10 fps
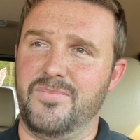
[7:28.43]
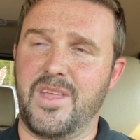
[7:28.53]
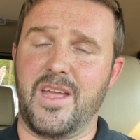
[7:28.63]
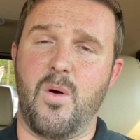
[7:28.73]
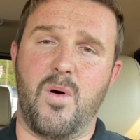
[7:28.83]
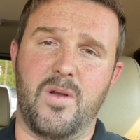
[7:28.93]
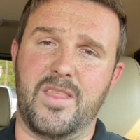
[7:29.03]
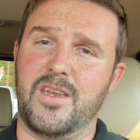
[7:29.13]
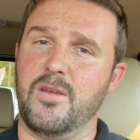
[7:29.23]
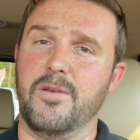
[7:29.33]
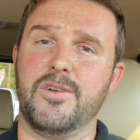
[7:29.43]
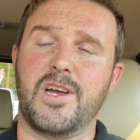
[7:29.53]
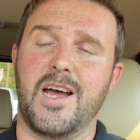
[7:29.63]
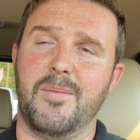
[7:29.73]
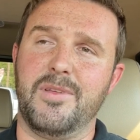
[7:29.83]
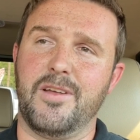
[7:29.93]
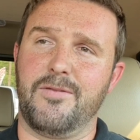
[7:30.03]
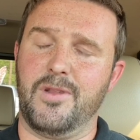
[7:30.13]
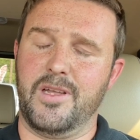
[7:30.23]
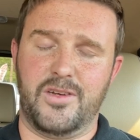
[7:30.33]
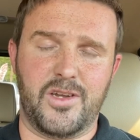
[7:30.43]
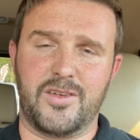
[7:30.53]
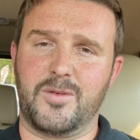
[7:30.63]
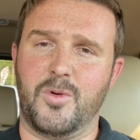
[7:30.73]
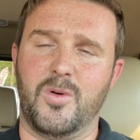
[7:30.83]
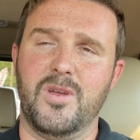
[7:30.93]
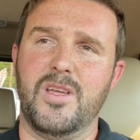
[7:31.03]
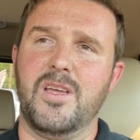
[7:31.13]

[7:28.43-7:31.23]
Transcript: they go on and they do their job, and they're fully adjustable.